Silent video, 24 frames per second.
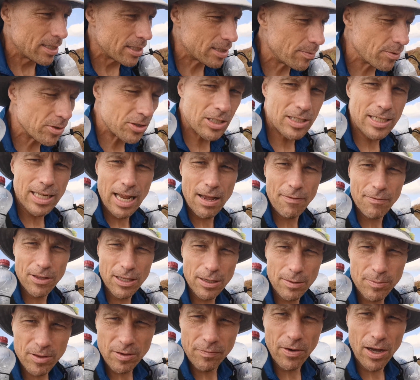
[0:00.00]
someone's just left
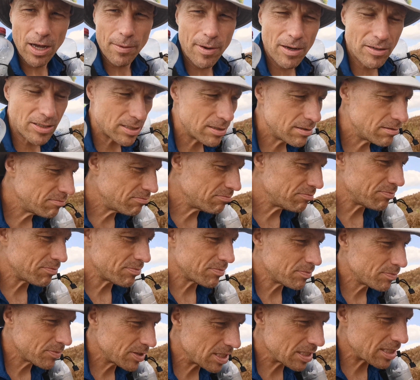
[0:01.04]
the farmhouse and
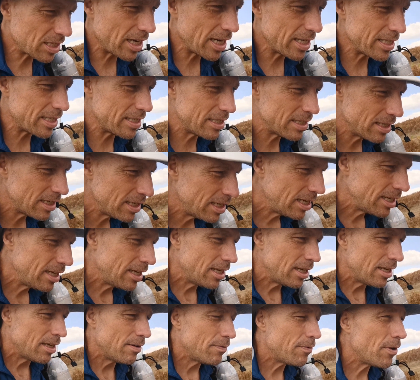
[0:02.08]
decided
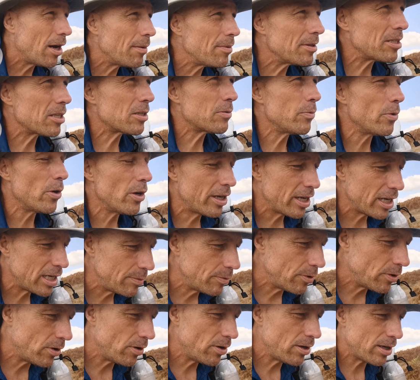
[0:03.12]
farming doesn't work
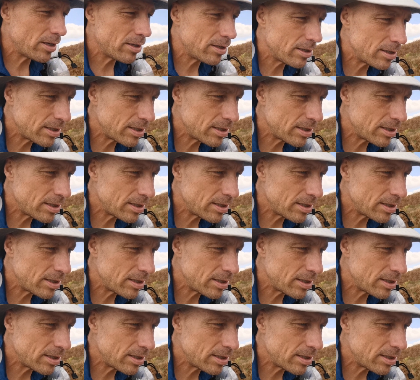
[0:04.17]
anymore,